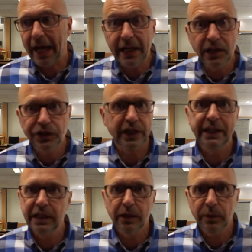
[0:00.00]
any
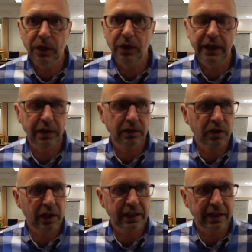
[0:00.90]
training that we could in those
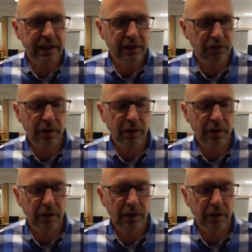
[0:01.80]
early days,